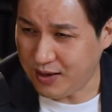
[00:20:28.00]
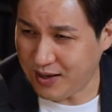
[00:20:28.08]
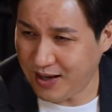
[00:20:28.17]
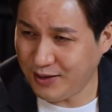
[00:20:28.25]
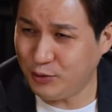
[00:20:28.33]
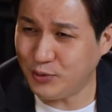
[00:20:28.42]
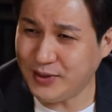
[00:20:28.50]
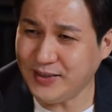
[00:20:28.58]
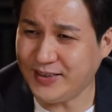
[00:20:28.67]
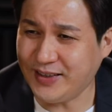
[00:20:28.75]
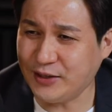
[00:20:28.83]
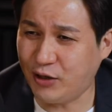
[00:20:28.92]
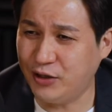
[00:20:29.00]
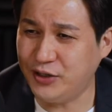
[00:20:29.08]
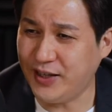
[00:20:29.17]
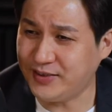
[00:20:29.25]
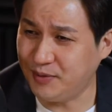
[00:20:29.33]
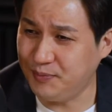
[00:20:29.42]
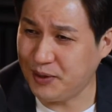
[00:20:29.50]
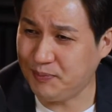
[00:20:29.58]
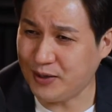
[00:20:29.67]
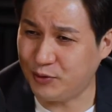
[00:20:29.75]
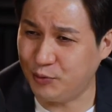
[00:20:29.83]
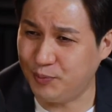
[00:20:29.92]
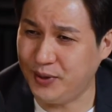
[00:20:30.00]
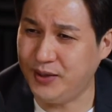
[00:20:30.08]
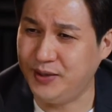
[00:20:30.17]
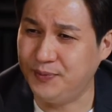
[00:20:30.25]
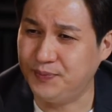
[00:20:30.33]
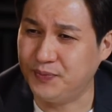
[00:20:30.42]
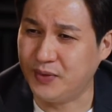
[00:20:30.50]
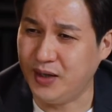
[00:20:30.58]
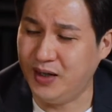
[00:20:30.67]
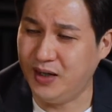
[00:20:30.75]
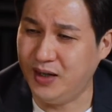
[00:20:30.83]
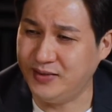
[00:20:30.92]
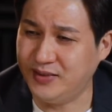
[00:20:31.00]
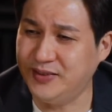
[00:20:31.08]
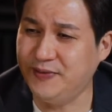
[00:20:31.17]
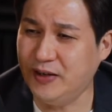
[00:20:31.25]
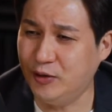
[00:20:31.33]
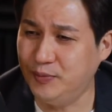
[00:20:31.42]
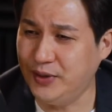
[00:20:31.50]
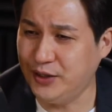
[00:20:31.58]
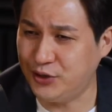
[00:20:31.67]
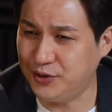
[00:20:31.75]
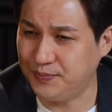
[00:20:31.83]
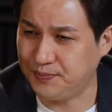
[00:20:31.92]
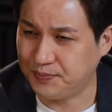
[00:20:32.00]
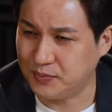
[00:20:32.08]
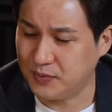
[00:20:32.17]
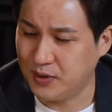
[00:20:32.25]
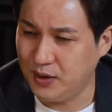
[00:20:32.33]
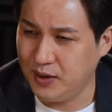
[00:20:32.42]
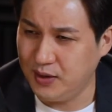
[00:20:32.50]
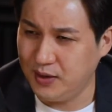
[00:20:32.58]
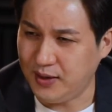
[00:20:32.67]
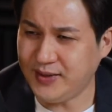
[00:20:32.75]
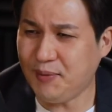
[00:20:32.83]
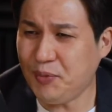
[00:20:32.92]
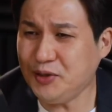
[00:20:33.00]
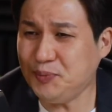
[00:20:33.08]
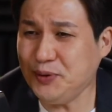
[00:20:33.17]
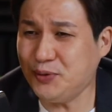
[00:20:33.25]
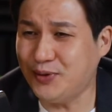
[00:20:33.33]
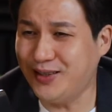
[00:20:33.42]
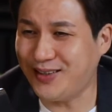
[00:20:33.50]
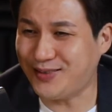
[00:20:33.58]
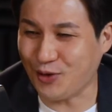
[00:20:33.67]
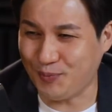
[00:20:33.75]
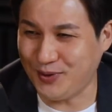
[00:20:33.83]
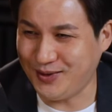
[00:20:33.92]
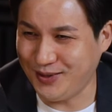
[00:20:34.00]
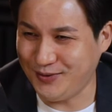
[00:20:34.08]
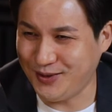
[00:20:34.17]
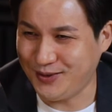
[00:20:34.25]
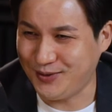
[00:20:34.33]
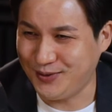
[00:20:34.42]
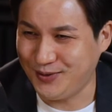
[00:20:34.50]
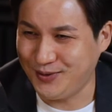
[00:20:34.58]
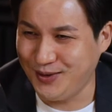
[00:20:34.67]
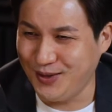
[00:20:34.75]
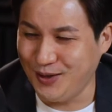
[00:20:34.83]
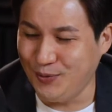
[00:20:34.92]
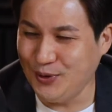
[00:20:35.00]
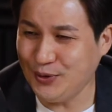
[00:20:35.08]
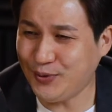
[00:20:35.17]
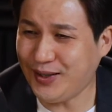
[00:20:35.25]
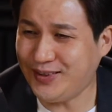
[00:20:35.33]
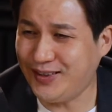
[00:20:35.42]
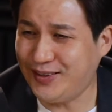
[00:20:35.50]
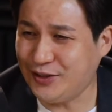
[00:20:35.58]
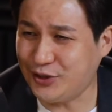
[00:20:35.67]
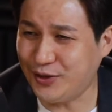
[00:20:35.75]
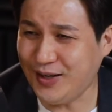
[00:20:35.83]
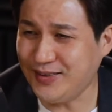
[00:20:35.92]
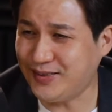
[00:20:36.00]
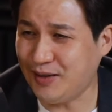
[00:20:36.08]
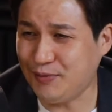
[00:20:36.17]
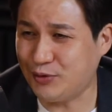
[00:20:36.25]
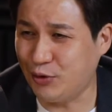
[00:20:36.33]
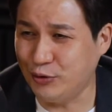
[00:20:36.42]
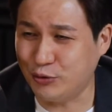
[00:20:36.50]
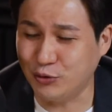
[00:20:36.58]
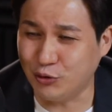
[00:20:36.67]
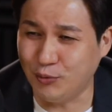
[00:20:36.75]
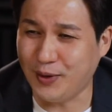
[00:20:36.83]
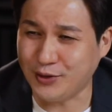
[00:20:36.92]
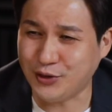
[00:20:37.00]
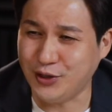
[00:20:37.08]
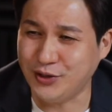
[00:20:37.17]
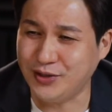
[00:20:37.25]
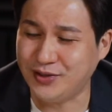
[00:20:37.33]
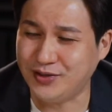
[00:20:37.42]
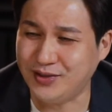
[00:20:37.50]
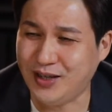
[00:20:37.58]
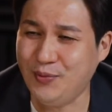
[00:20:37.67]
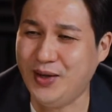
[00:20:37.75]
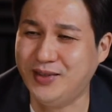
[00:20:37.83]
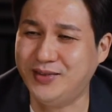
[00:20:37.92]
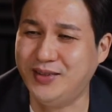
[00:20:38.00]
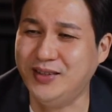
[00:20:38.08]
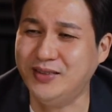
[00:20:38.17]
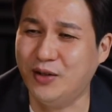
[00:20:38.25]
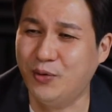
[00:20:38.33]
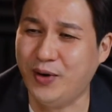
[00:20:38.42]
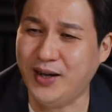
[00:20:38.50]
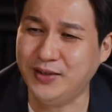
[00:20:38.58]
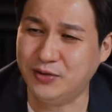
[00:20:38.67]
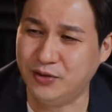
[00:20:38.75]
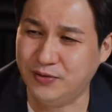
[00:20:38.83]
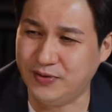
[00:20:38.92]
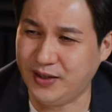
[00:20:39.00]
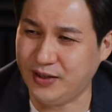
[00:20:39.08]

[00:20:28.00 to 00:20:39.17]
I do think that technology has a big part to play as a developed nation. And that brings me to the next topic, David. We know that the digital landscape is going through so much changes, and we are seeing the rise of